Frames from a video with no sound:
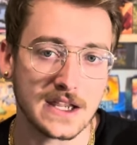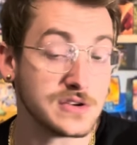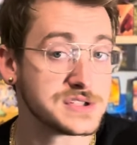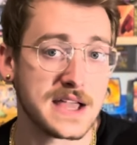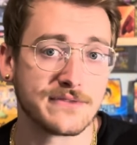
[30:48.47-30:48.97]
You
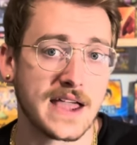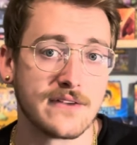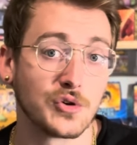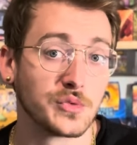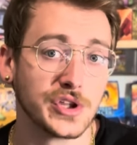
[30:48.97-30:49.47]
just have to
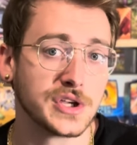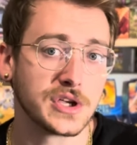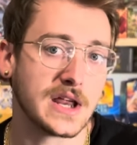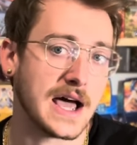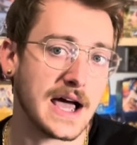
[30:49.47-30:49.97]
have a really
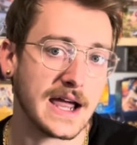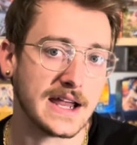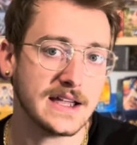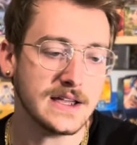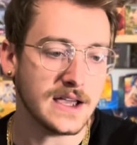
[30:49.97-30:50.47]
good eye.